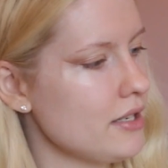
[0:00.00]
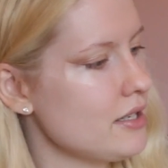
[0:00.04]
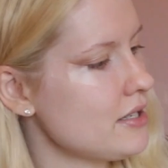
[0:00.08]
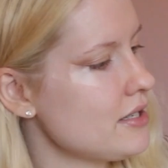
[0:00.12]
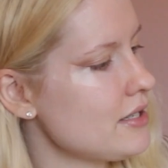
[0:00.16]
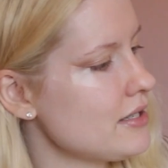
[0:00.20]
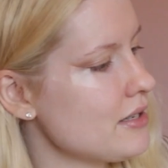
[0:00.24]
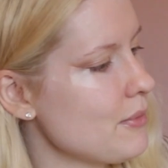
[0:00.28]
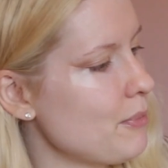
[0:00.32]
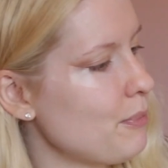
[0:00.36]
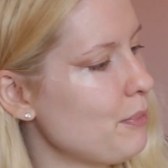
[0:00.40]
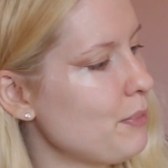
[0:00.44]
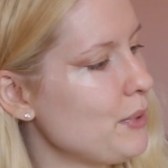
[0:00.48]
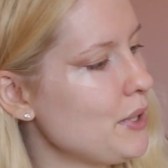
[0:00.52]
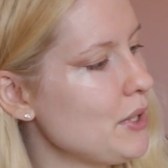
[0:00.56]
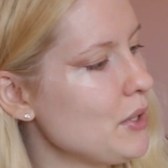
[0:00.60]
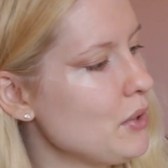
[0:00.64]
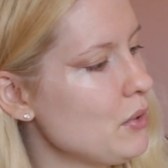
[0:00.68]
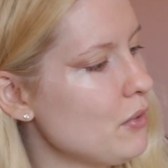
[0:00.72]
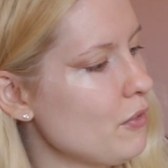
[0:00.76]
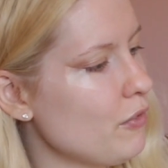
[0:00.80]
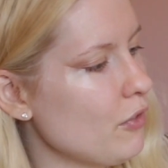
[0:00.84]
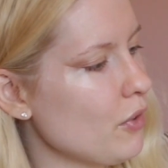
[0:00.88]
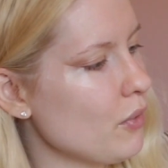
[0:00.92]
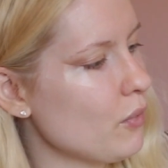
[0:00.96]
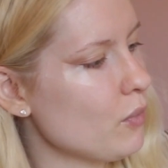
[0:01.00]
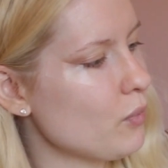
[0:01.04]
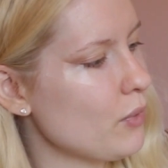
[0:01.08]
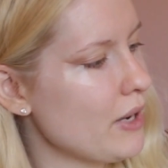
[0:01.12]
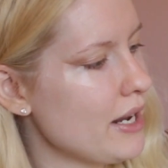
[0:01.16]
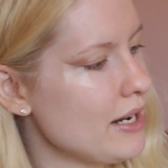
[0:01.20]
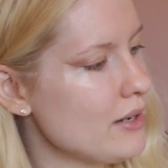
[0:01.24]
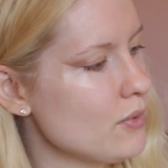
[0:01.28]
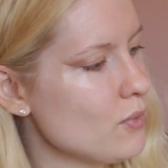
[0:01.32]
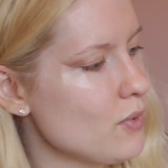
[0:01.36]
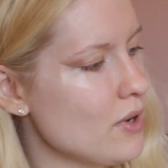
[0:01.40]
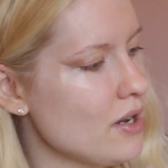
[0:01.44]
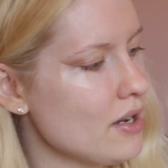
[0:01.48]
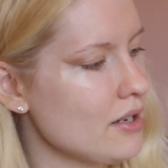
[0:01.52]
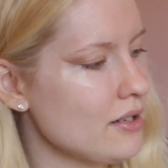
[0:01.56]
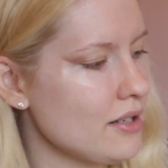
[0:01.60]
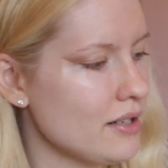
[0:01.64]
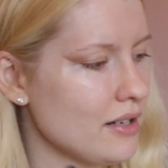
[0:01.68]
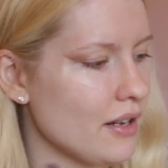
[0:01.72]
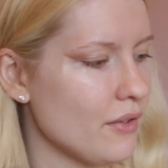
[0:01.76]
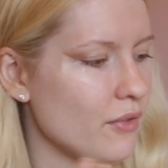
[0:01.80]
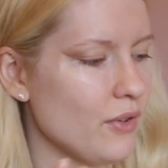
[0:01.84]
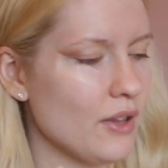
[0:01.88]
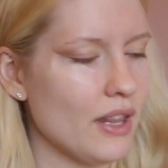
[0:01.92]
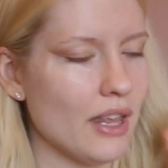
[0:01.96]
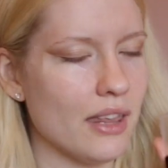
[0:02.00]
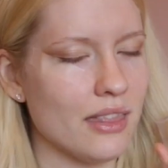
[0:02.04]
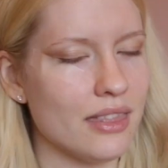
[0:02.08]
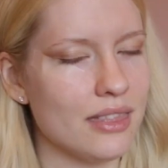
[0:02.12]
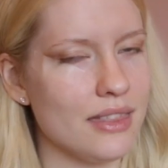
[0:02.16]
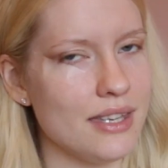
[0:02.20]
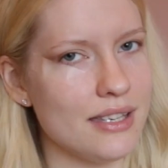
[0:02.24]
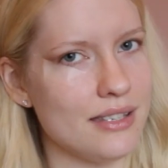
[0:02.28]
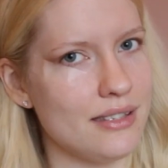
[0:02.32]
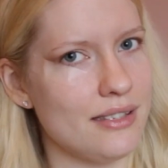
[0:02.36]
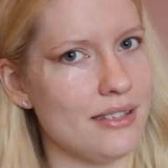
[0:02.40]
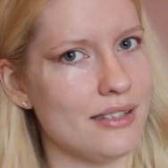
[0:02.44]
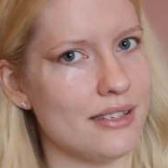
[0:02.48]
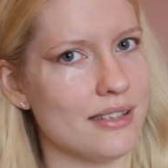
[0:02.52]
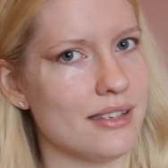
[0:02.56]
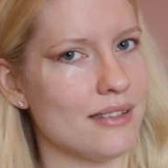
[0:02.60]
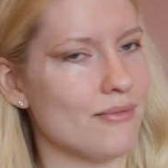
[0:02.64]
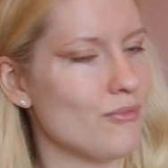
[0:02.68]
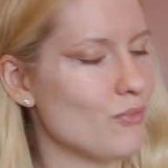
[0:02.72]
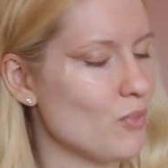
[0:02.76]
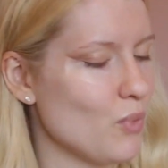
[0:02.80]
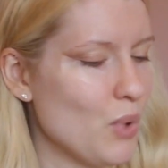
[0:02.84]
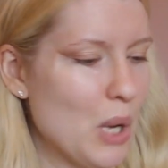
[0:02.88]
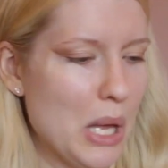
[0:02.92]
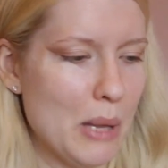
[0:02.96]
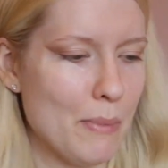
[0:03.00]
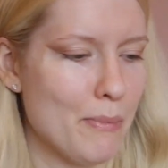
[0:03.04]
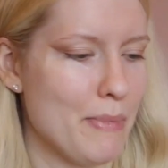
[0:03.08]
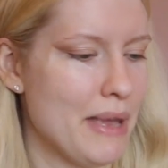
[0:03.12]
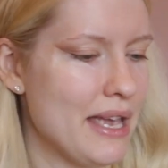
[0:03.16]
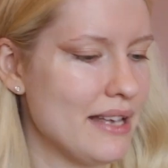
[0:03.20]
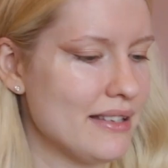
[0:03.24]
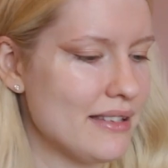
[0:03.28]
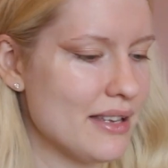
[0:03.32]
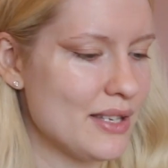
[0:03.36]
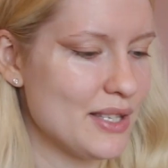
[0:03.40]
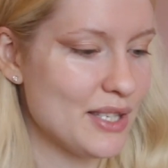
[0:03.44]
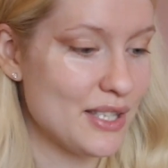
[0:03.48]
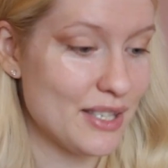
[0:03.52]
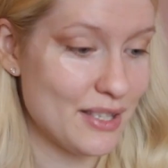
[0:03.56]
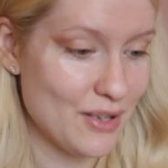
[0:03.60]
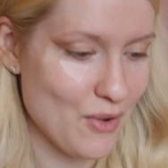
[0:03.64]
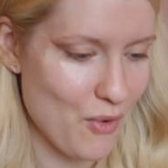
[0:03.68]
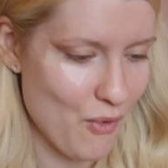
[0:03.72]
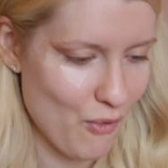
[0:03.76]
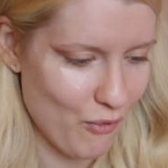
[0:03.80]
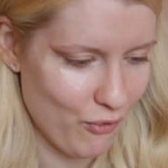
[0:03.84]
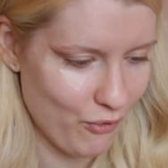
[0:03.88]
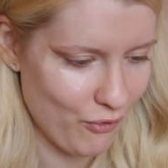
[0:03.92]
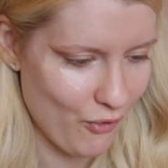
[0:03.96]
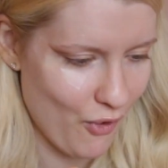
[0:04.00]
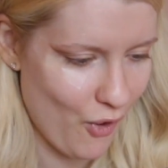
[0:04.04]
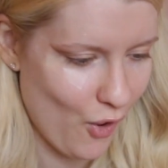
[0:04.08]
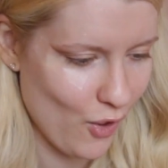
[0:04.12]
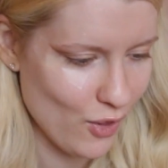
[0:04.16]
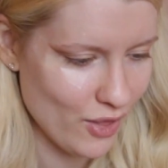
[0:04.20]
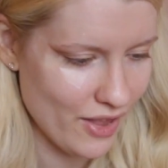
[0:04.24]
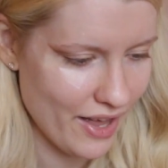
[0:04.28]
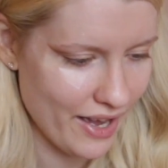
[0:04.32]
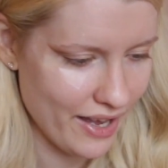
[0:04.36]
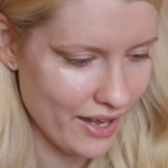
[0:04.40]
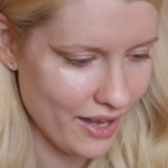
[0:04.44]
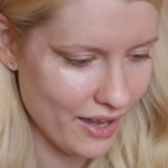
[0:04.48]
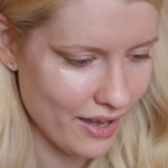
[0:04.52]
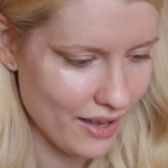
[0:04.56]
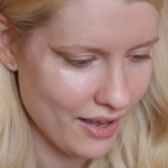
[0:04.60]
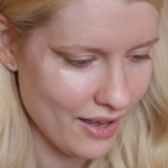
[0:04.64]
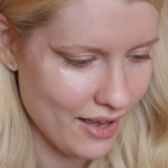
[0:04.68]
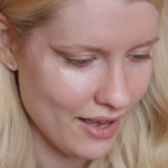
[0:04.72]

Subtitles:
This is a beautiful red one, and I feel like this is what makes it so fall-like.